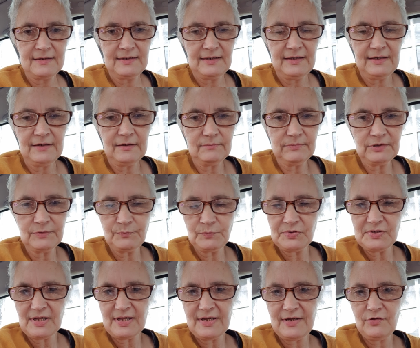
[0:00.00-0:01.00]
I'm going to
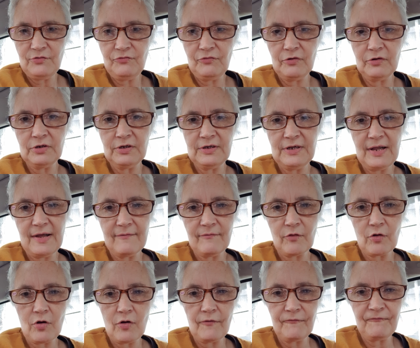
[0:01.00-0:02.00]
put the heater on and have a
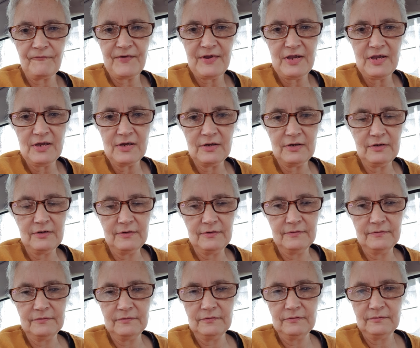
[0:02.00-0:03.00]
coffee and
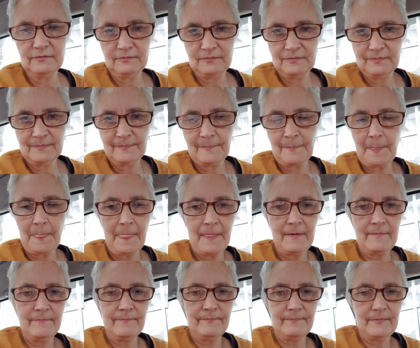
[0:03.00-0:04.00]

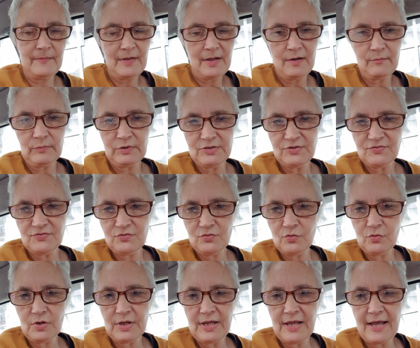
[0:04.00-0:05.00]
have my 2
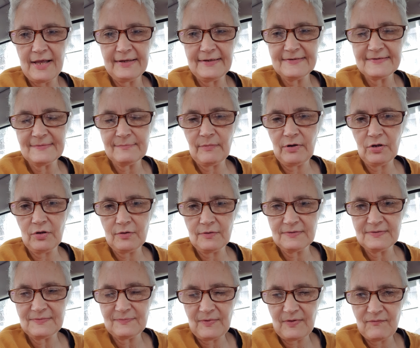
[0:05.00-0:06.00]
googie eggs that my
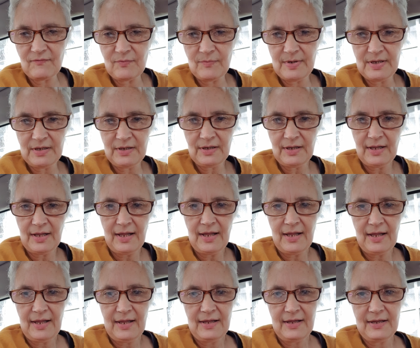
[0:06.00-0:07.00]
girls have given me.
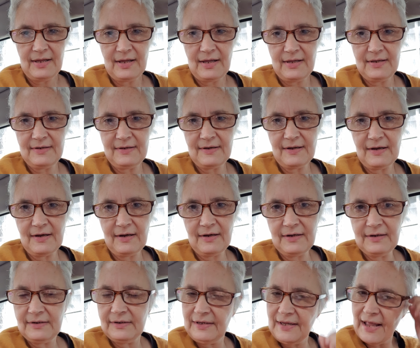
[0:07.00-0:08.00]
And
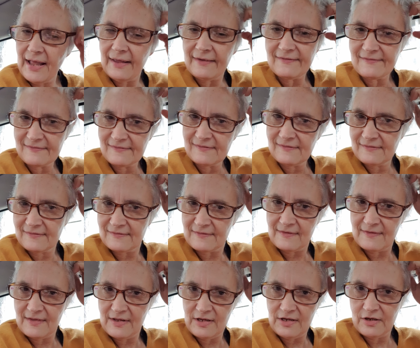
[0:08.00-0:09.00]
yes,
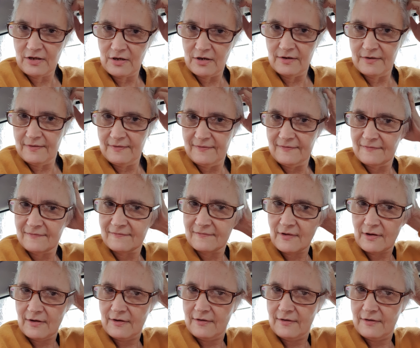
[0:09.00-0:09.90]
so there you go. So